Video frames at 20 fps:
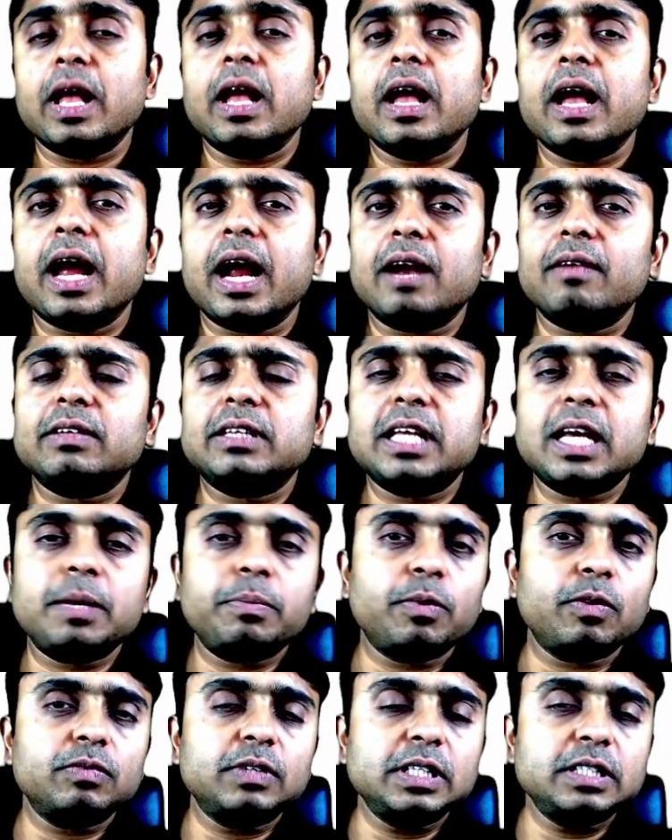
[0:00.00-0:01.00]
And with the help
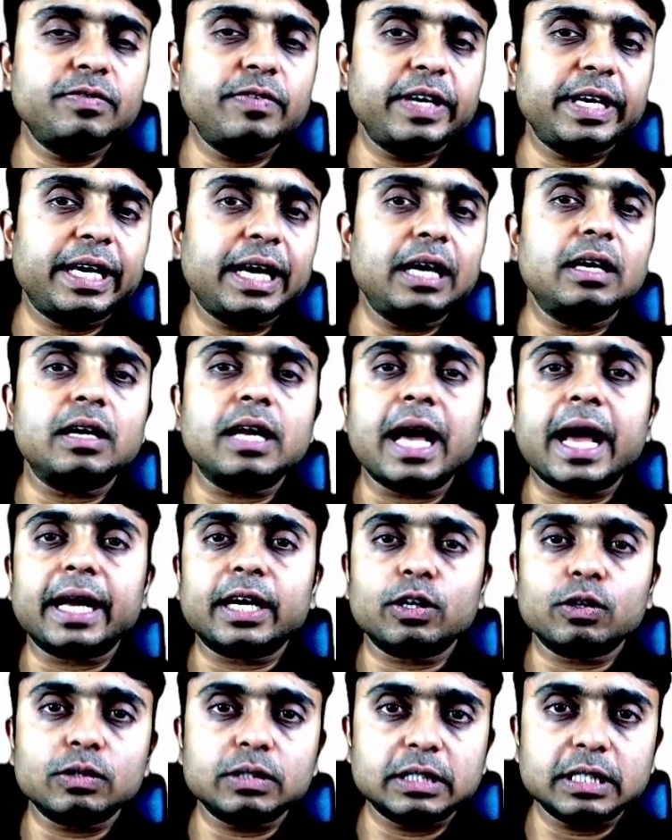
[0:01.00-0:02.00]
of this, we can
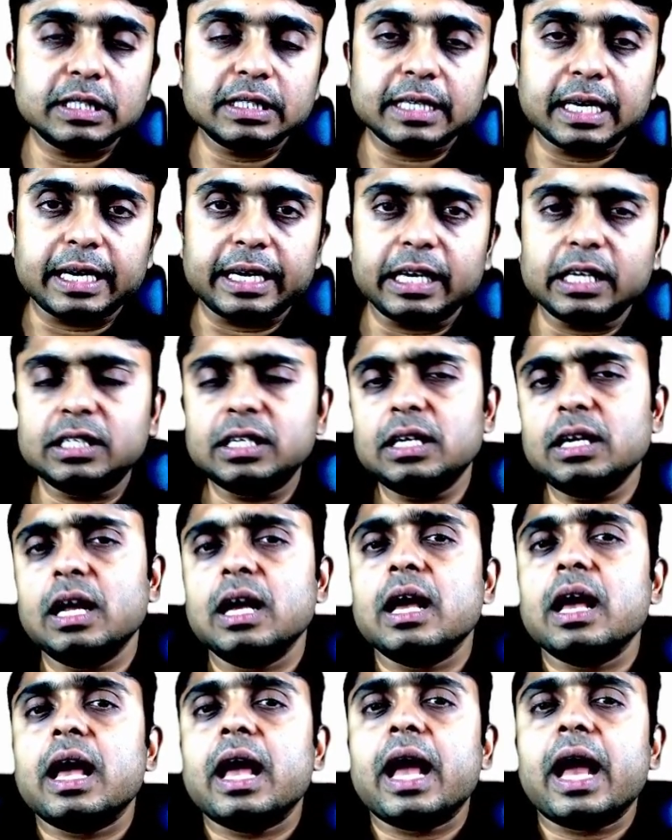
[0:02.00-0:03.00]
diagnose this condition
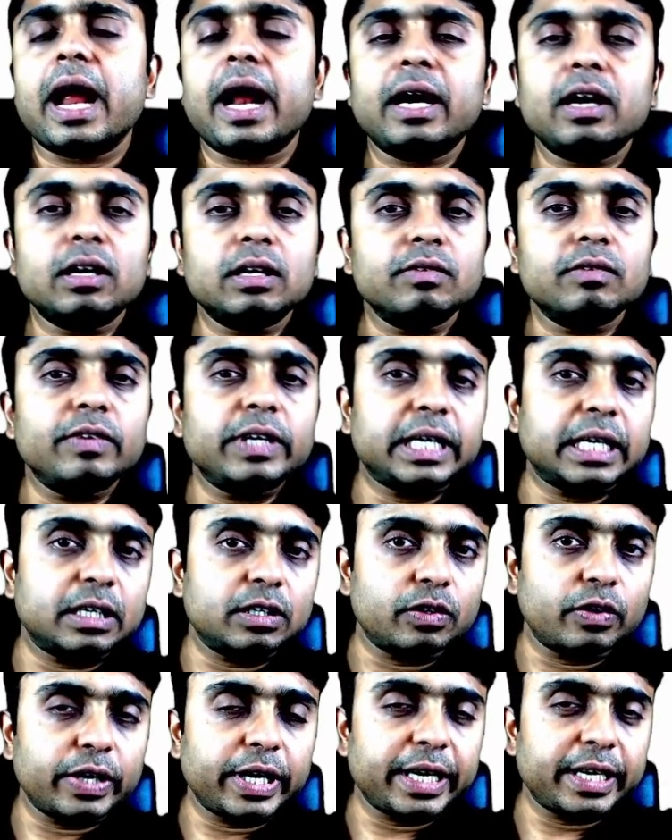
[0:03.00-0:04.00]
and we can
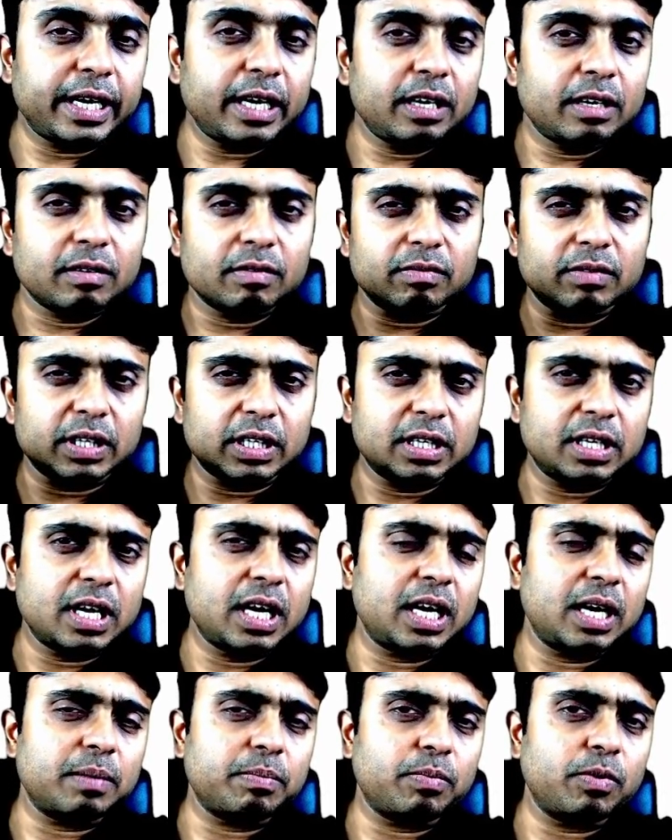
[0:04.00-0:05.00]
treat it with the
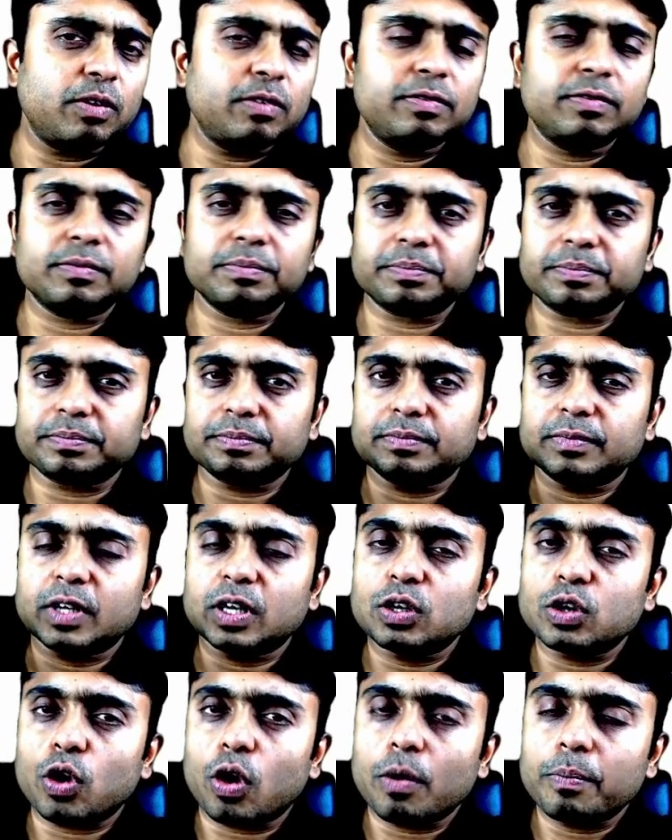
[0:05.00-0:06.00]
help of
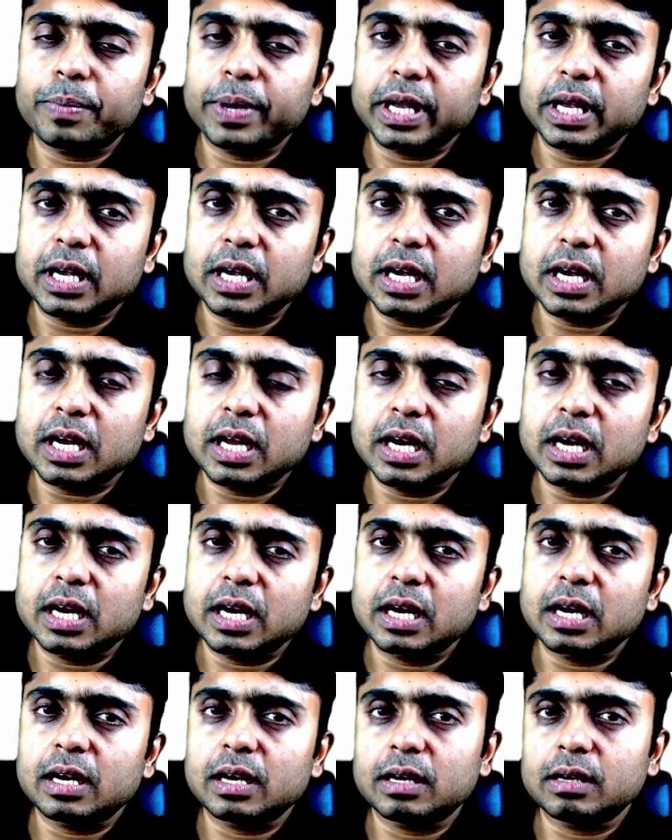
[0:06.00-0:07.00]
topical
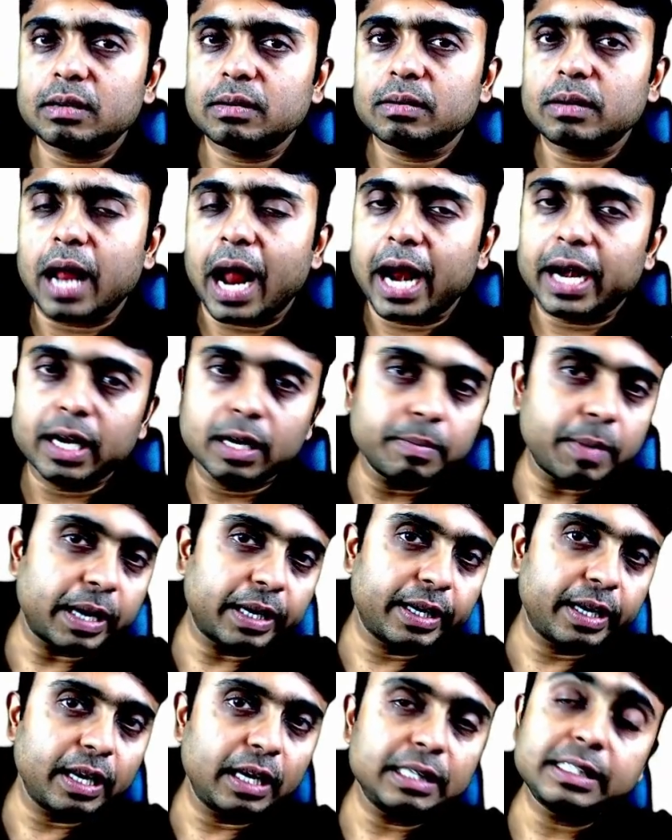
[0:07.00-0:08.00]

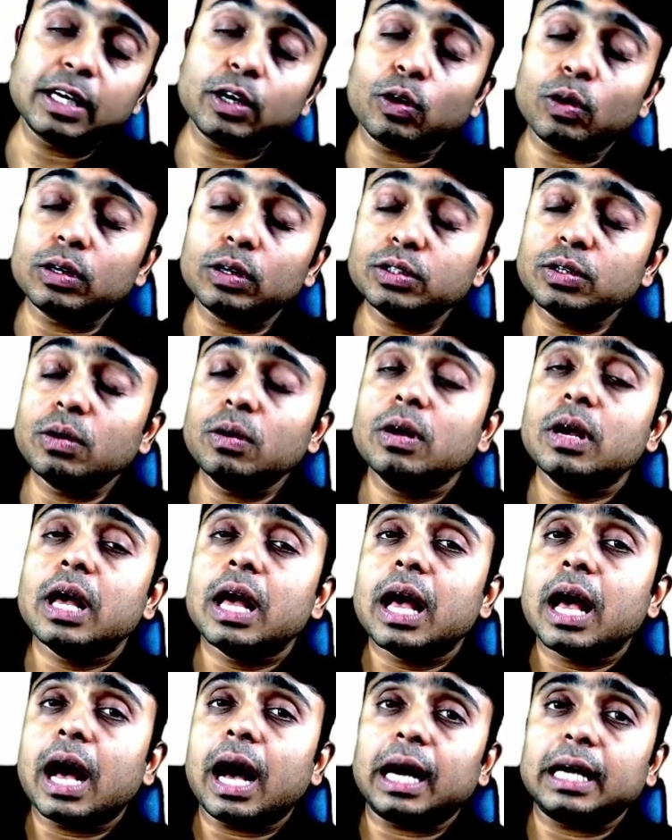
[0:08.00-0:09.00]
antibacterials, and also
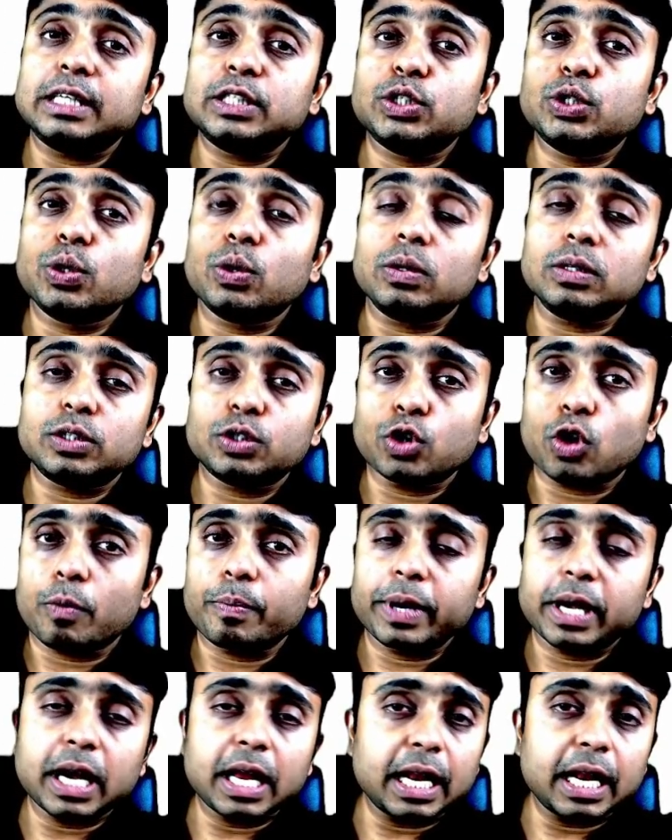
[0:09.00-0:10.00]
azoles,
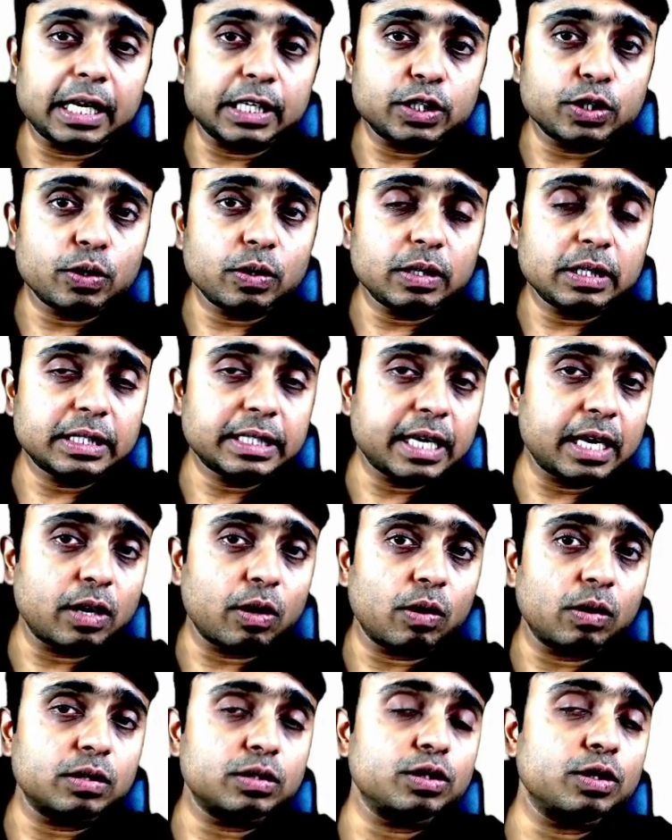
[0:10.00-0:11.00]
topical azoles can
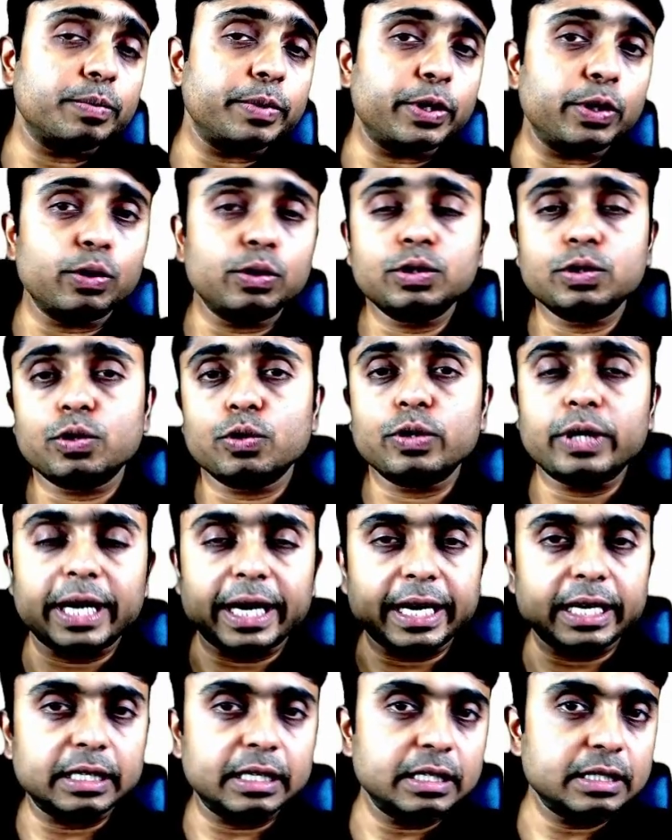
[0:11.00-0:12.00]
also be used to
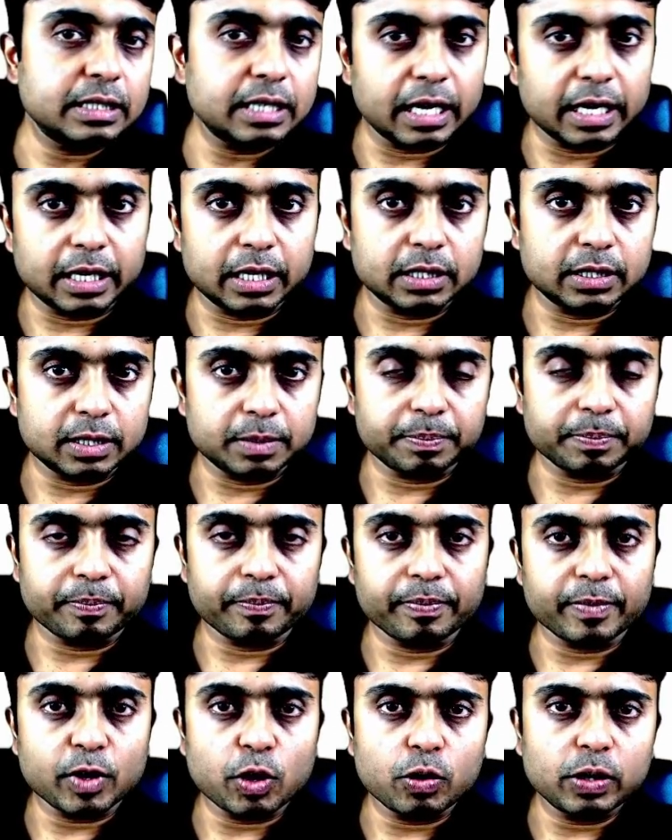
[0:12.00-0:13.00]
treat this condition.
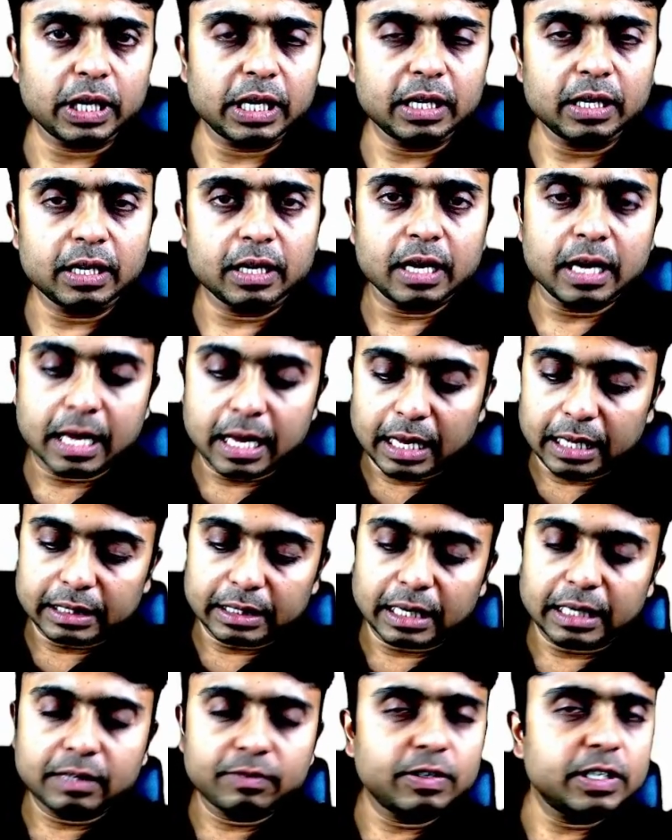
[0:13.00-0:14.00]
Okay,
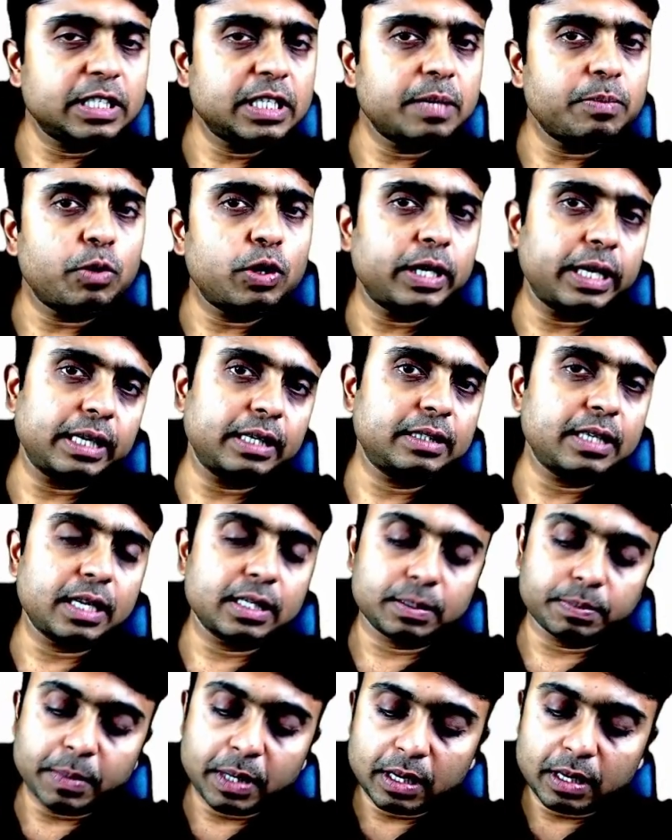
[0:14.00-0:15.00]
that was about
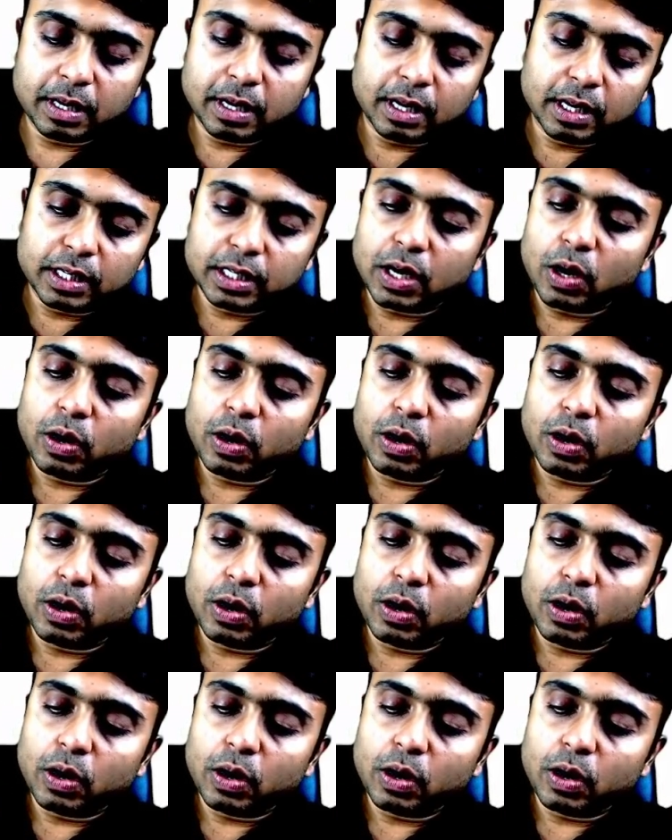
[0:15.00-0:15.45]
erythrasma. Now